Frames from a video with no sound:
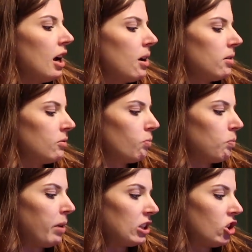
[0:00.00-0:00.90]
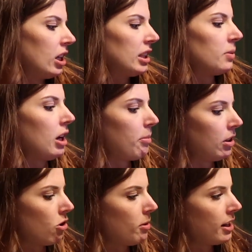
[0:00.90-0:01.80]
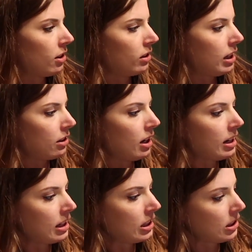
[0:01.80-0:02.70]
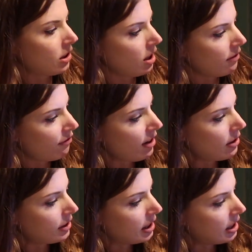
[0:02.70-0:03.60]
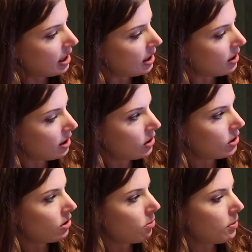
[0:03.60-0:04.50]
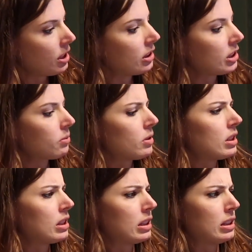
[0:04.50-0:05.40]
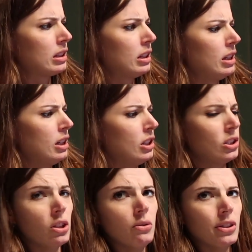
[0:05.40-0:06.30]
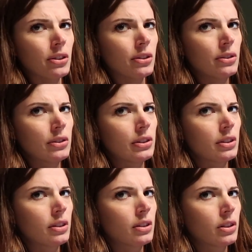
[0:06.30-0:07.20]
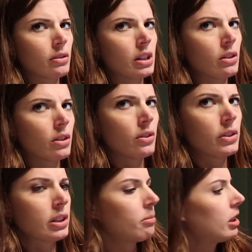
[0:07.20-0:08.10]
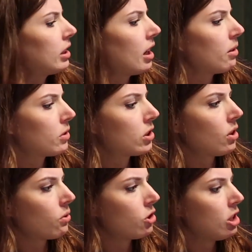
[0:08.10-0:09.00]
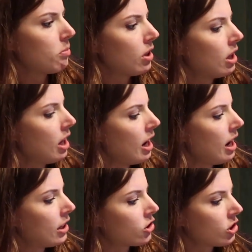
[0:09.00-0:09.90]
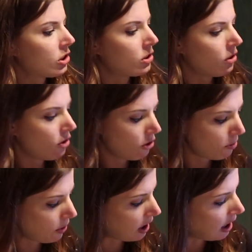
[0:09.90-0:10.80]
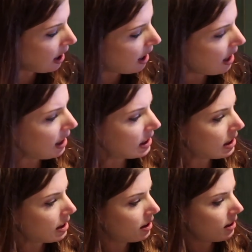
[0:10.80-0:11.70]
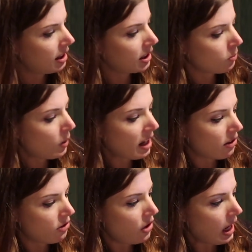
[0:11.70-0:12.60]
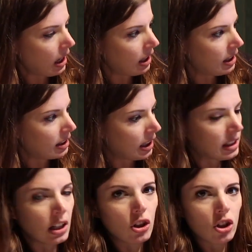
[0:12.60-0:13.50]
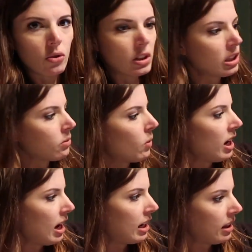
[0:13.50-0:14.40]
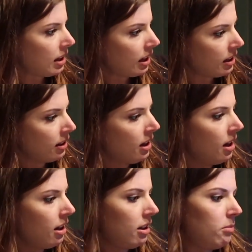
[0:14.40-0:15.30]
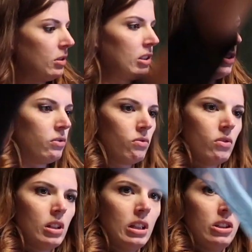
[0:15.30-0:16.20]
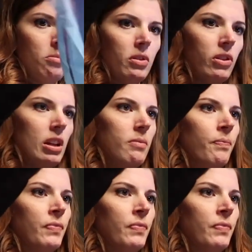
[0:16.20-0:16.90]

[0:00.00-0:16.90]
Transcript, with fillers: And by chance, we happened to go by there later and I saw it and found it, and it is so pretty. This was two euros, three euros, something like that. It was so cheap and it's just so pretty. It's, it doesn't weigh a thing. It's like a tissue. It doesn't weigh anything um, because it's really super thin.